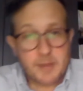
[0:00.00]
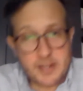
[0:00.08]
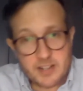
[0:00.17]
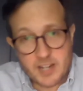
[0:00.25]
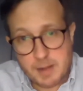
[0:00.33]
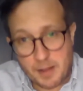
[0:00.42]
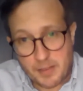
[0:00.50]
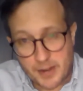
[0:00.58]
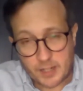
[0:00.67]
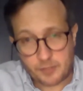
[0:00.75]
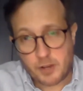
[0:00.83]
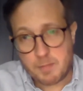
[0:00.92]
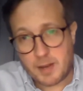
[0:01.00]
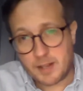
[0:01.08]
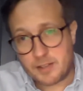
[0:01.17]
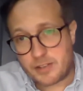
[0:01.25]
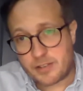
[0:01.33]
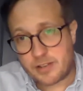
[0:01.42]
optimistic about the next few
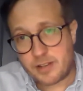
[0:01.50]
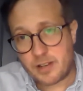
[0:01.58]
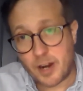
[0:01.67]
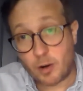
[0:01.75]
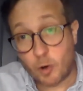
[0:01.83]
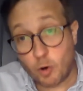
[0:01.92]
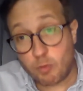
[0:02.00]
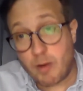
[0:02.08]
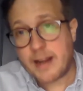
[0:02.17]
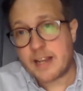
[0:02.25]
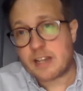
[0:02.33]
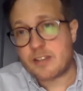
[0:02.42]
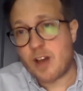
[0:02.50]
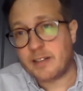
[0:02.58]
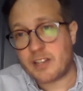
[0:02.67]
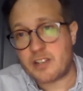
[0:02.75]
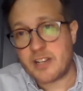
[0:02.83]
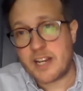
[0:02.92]
months and are already
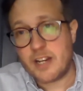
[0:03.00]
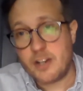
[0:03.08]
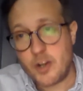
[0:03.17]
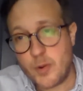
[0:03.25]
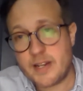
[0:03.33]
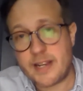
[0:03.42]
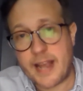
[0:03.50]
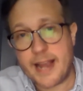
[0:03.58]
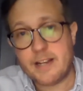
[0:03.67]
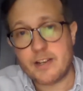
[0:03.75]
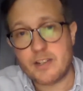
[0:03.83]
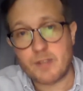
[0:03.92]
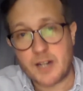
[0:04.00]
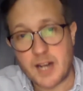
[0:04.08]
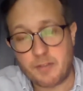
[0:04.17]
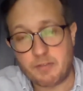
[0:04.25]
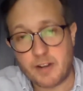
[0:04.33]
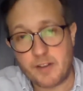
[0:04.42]
starting to see new indicators of
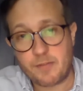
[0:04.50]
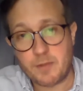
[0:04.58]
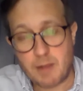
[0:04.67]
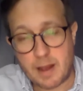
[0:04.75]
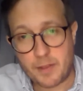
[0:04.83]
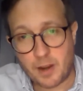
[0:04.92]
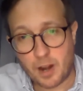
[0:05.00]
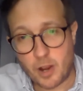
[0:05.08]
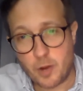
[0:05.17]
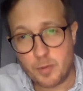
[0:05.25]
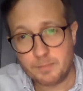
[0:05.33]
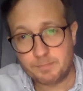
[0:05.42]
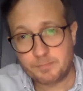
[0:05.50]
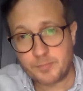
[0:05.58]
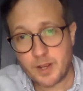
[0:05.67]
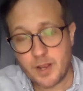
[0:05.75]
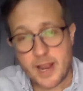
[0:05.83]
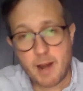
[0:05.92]
recovery from around the globe.
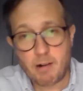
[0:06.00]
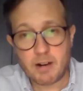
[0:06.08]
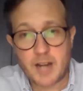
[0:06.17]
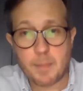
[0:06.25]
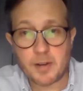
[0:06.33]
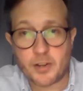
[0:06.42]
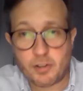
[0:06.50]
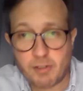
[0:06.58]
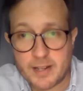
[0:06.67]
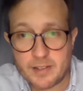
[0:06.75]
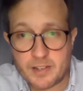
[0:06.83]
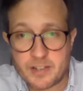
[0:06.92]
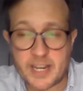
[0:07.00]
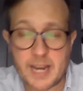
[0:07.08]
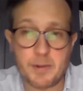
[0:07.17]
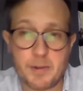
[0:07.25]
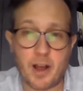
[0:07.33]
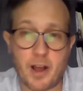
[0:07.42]
Here are a couple of trends to
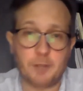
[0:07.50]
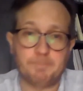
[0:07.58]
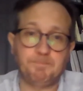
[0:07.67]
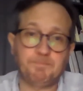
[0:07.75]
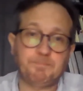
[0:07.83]
keep an eye on.